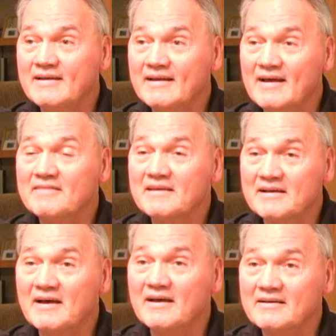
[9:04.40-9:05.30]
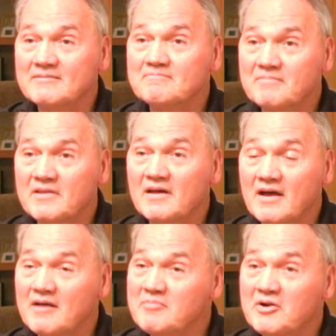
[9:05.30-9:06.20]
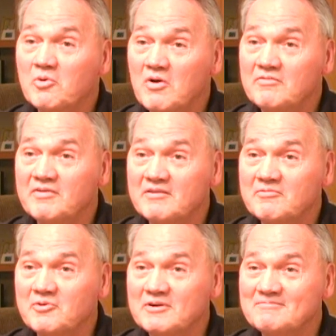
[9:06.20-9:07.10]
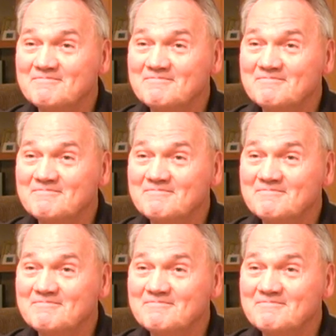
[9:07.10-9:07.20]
and I think I'm better qualified for it.